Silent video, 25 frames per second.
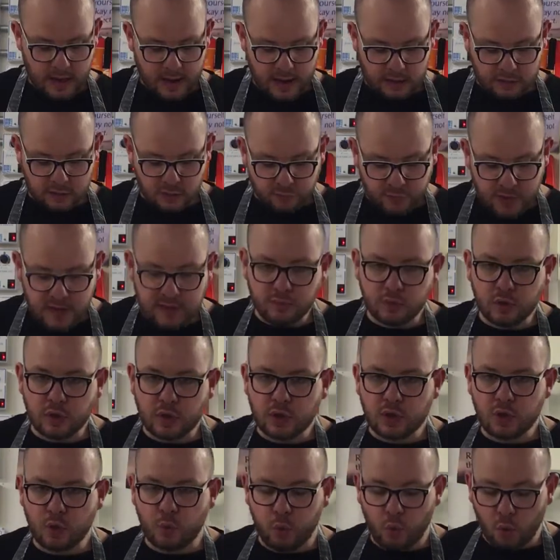Now the reason we're
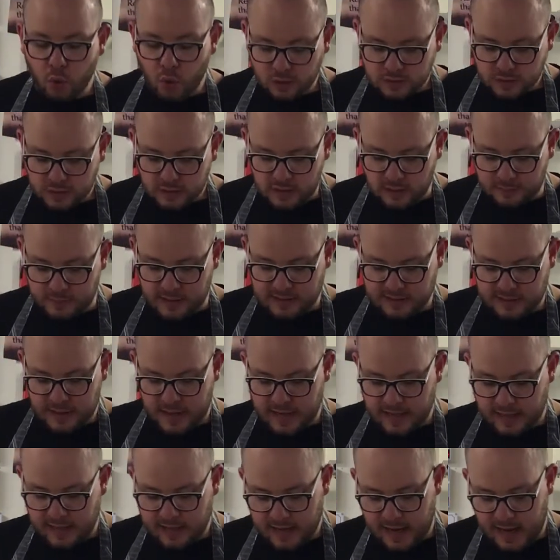going to quarter them is
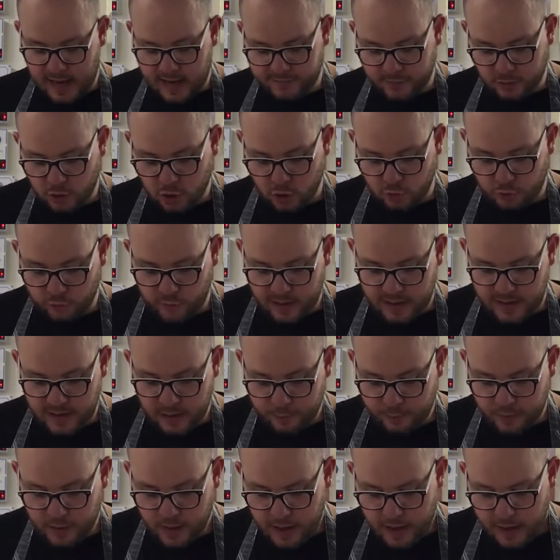like kind of a grape,
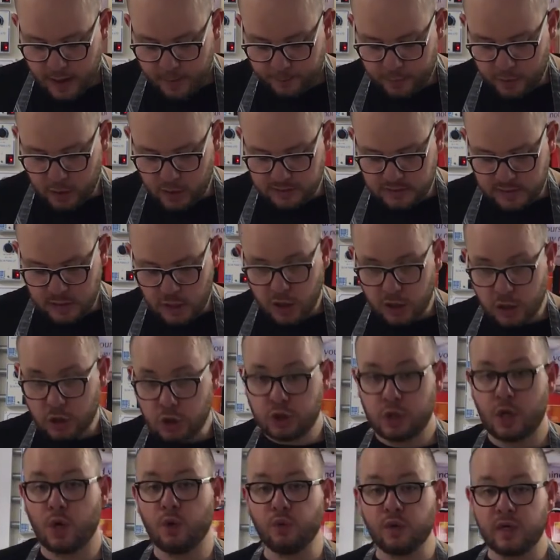because they are
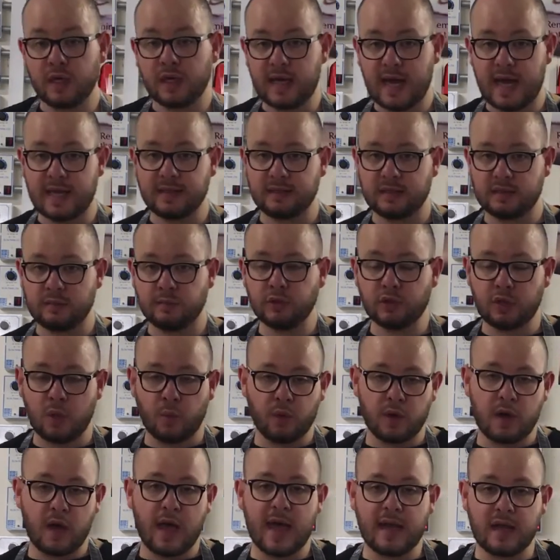a choking hazard and we
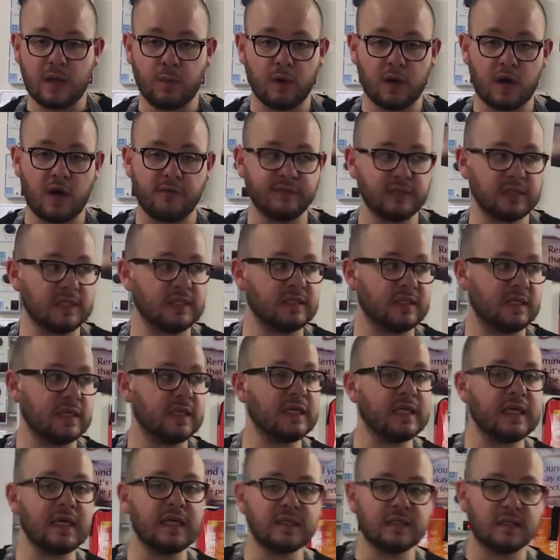don't want anyone obviously to
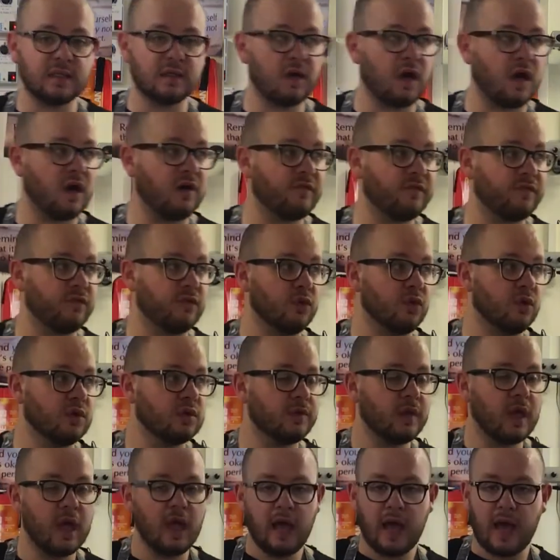eat our
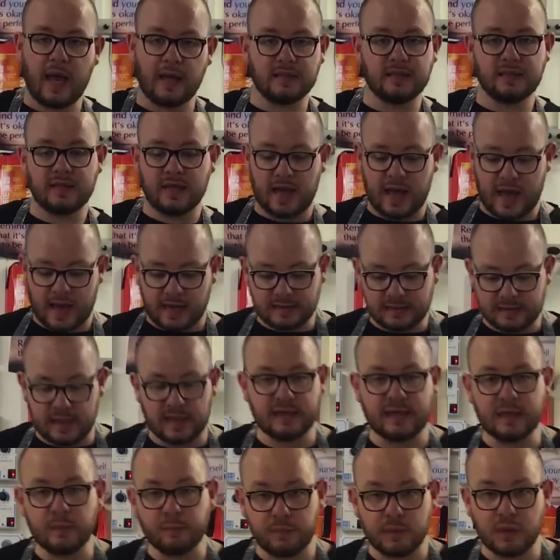food and to
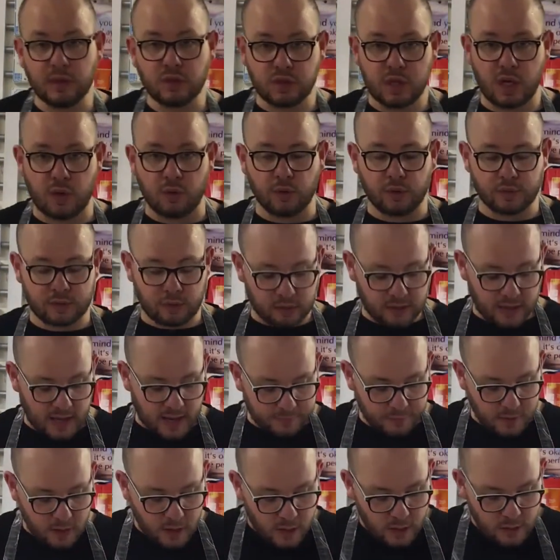accidentally be choked,
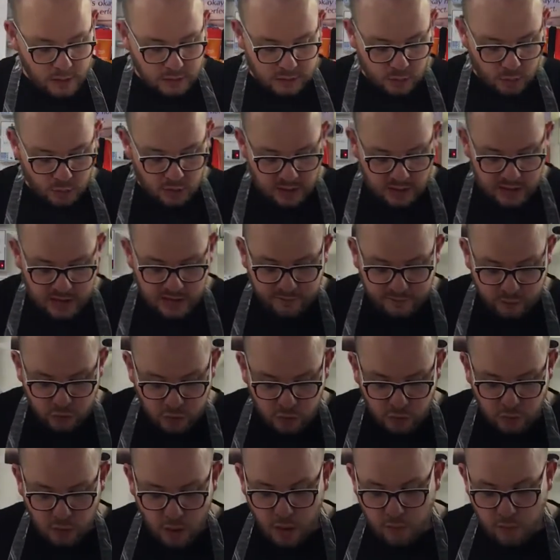okay? So if you